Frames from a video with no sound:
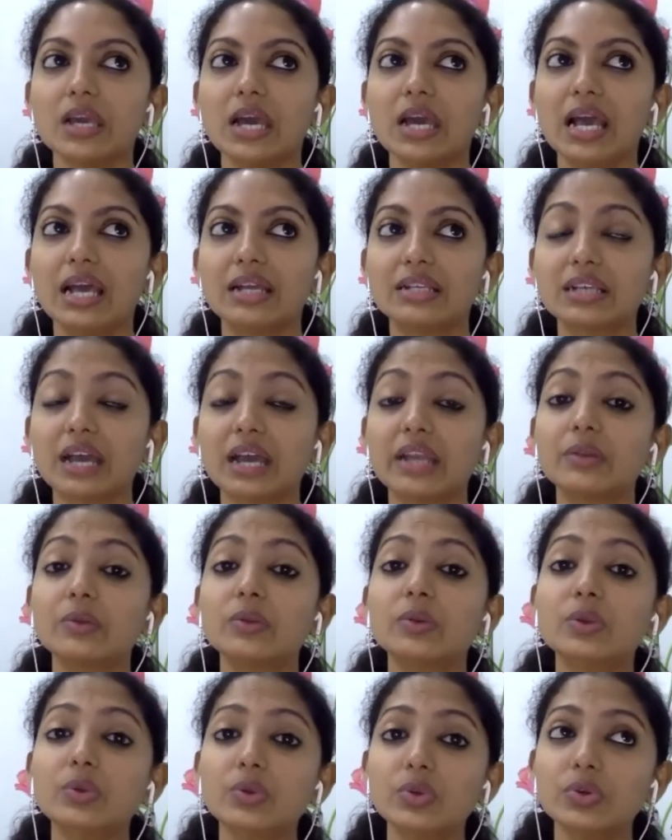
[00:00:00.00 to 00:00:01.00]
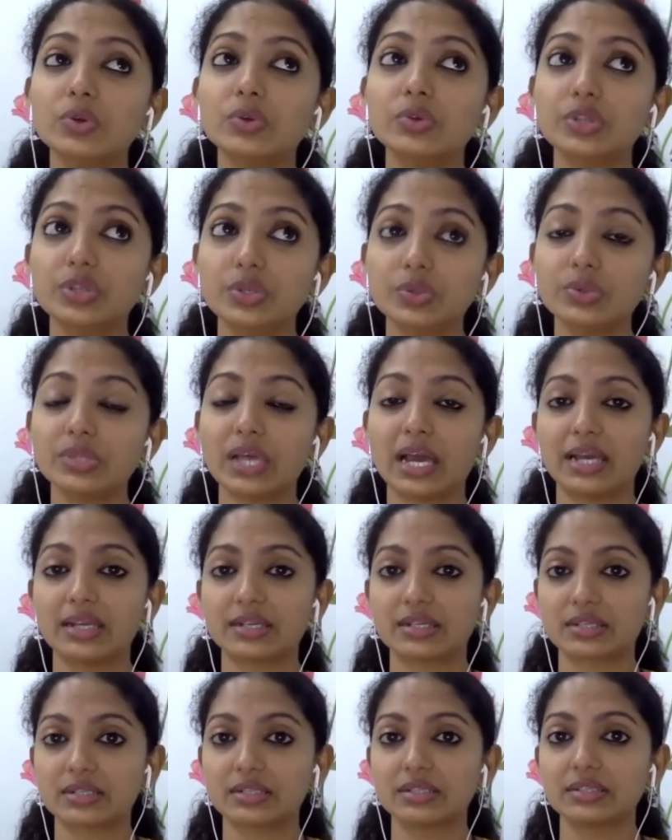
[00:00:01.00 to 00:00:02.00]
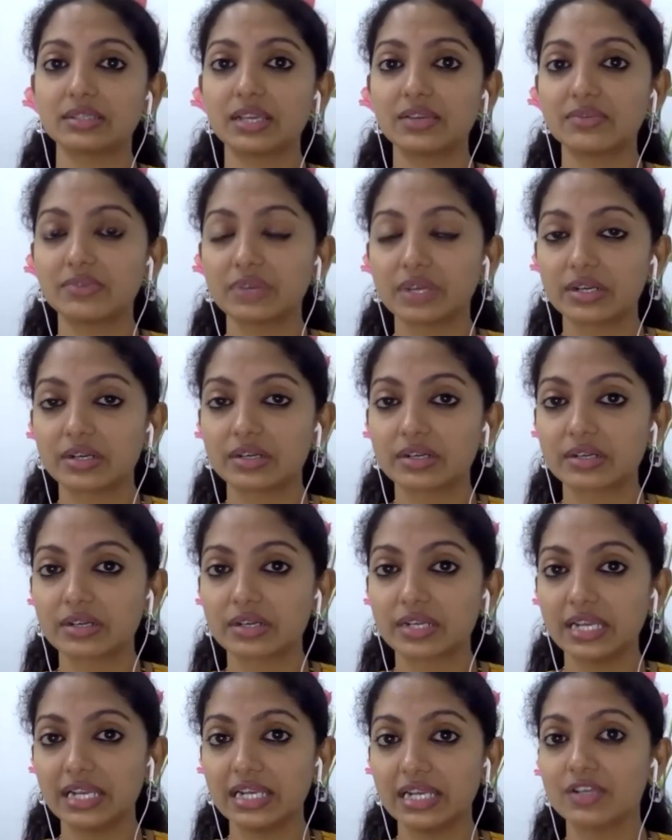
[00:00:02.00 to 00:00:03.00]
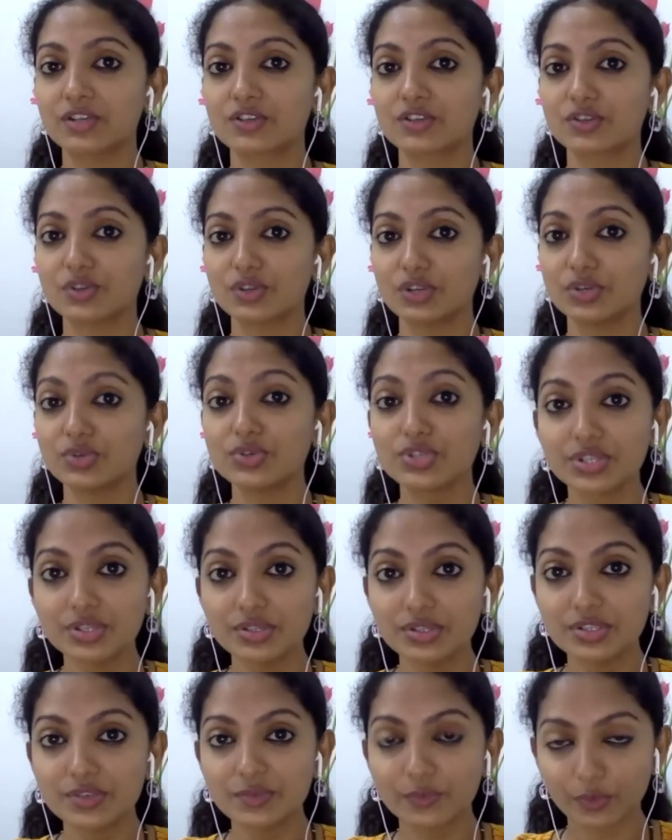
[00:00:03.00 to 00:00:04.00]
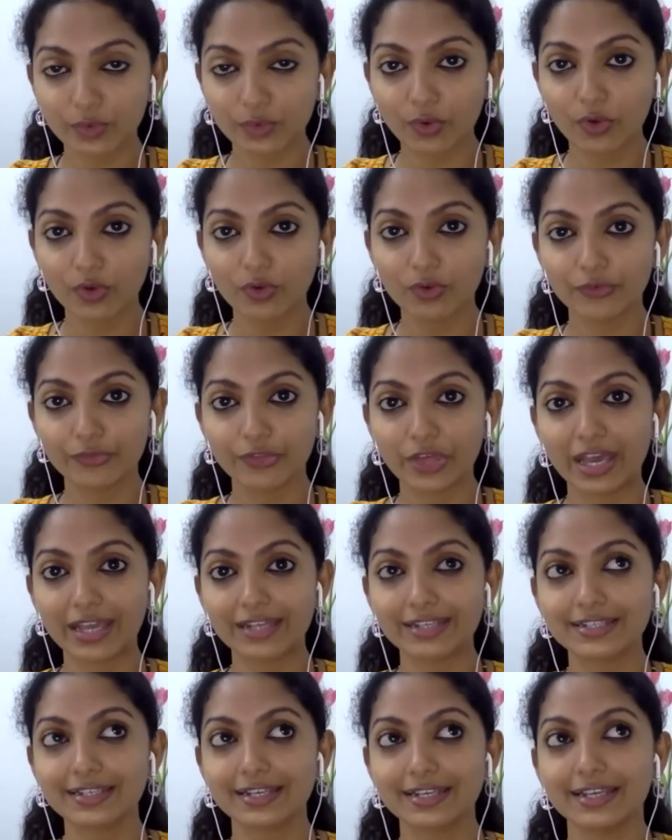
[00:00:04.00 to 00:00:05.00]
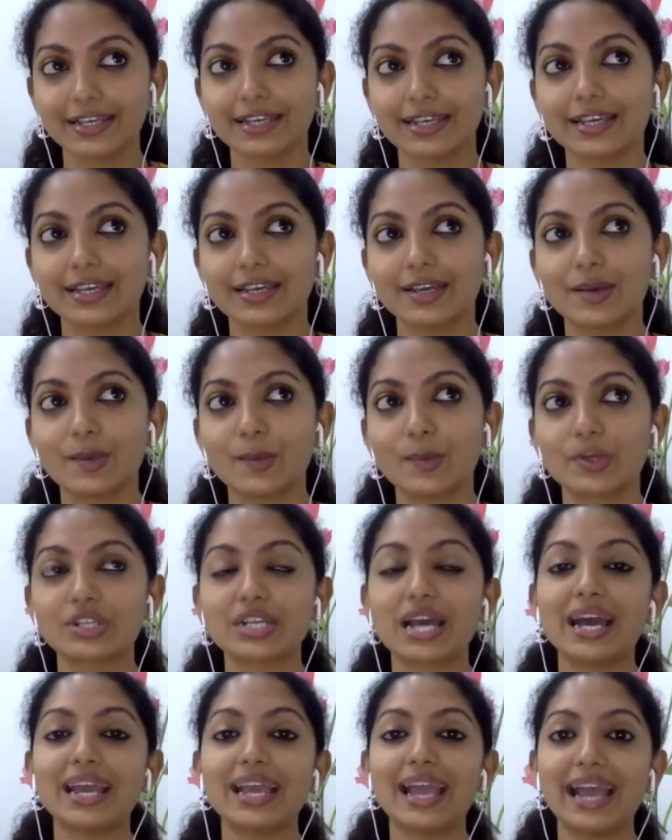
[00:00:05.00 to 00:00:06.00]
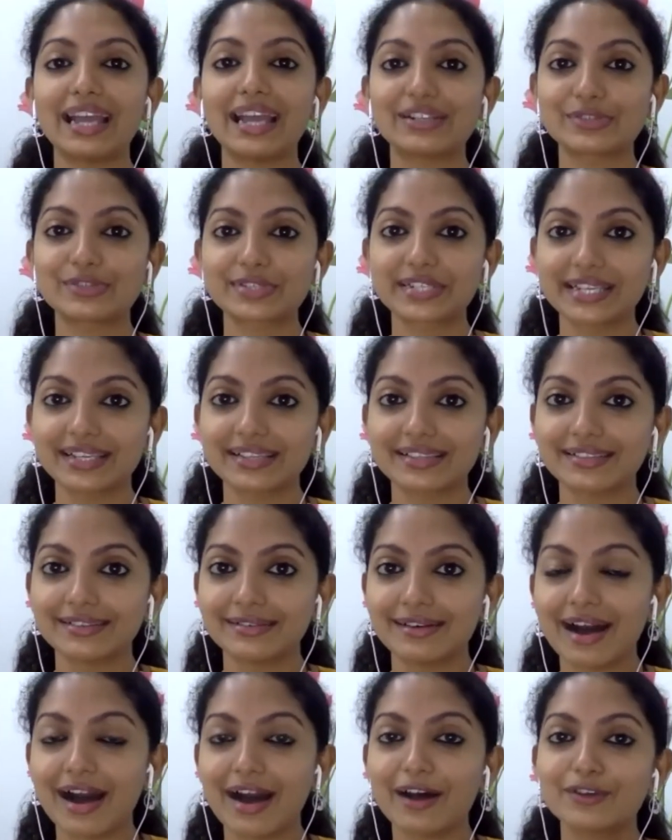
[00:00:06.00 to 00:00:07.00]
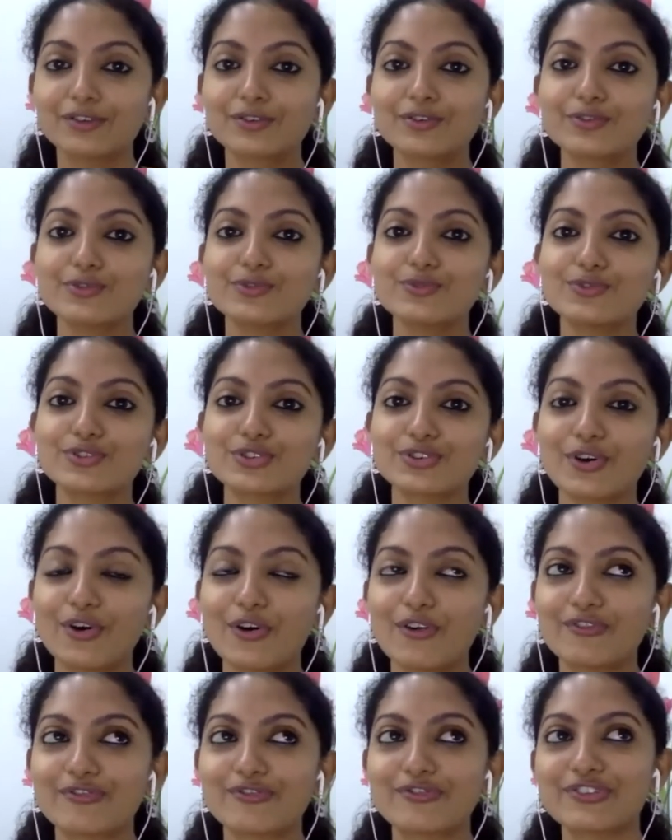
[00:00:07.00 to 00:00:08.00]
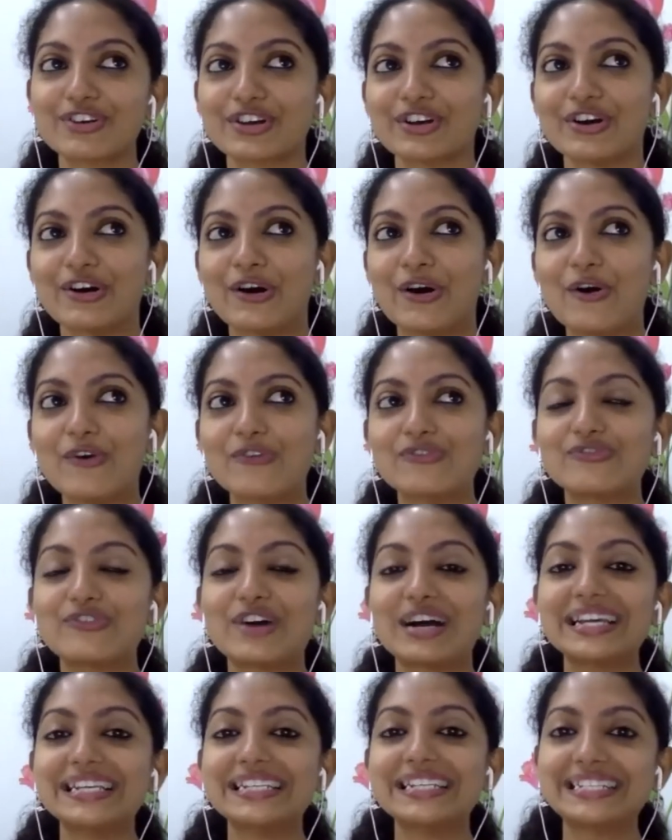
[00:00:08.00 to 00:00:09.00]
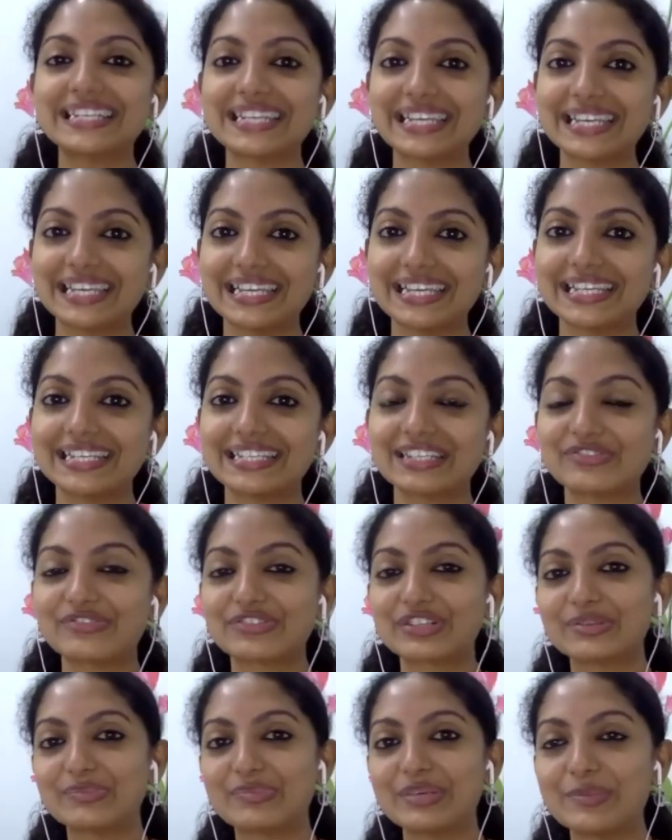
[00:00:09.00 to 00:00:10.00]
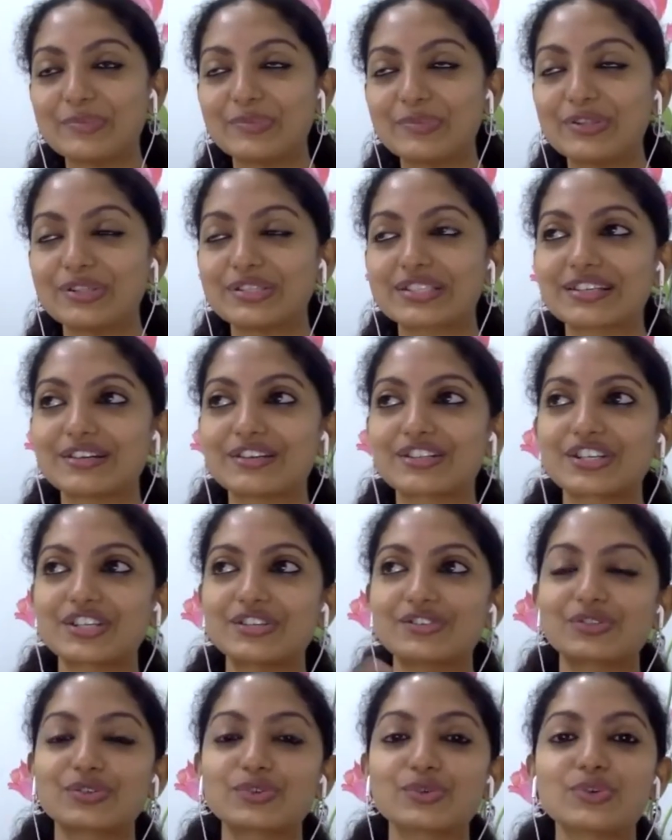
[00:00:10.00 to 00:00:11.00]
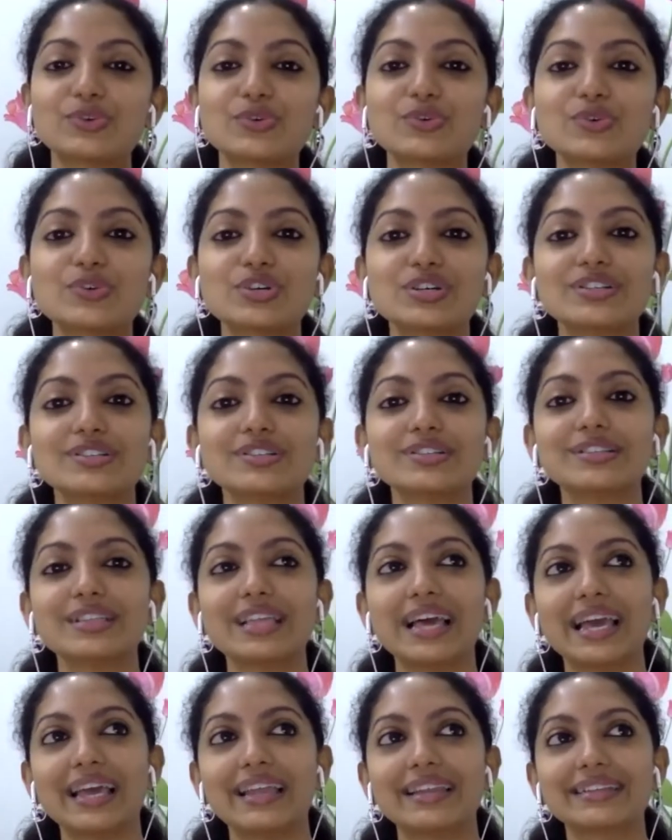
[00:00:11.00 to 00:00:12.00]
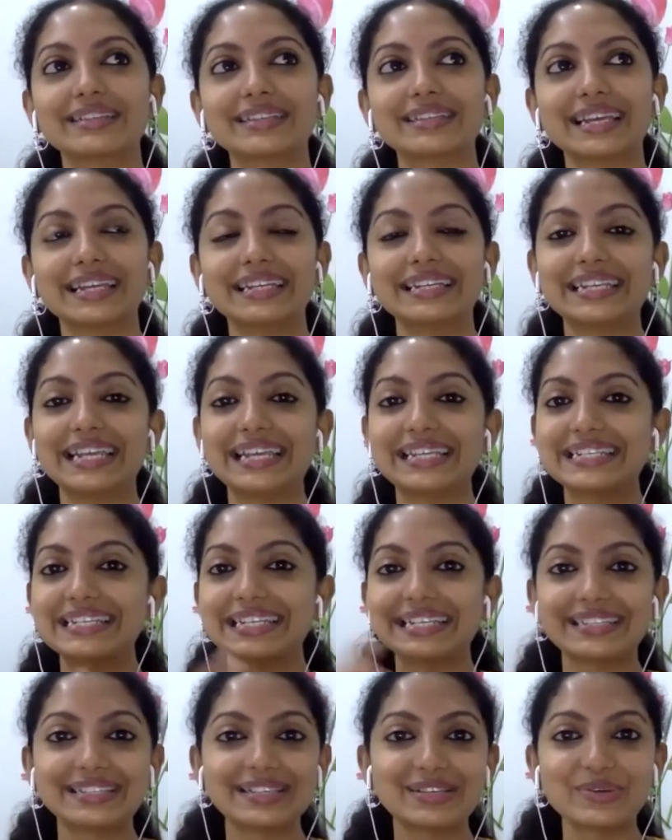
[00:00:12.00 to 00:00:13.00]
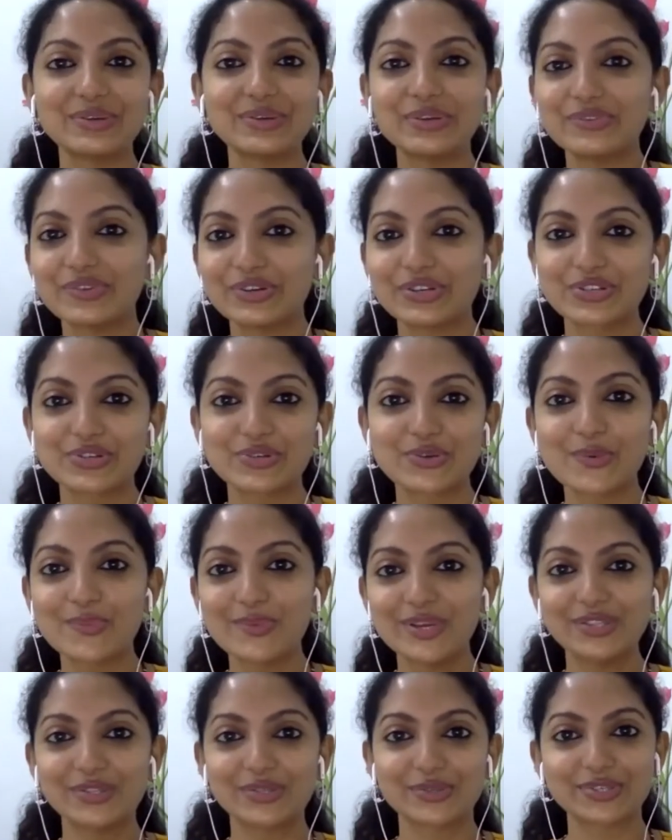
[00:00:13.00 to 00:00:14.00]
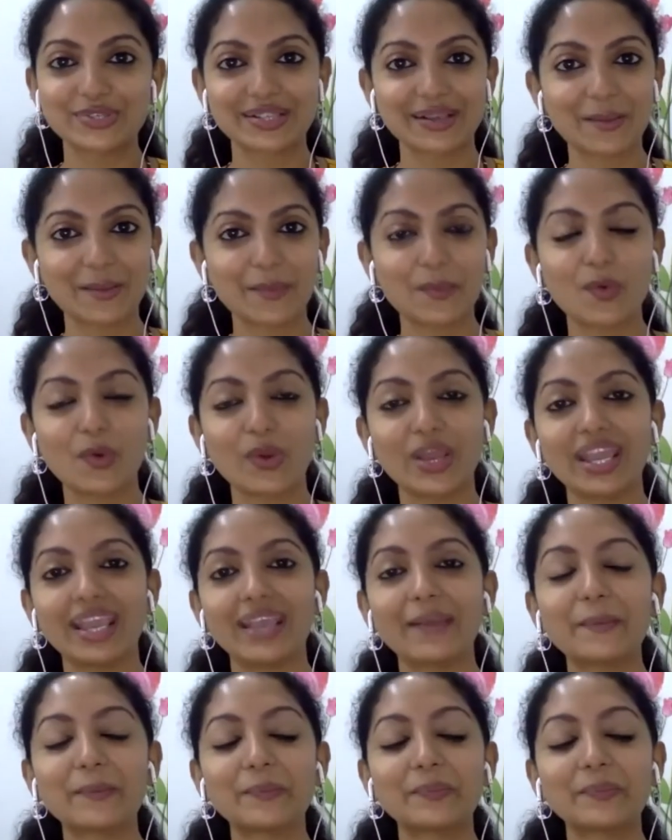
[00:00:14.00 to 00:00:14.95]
and I knew that they were healing solutions for all of that. But I had to take the hard route of finding different people, searching through Google and letting the universe show me through some way.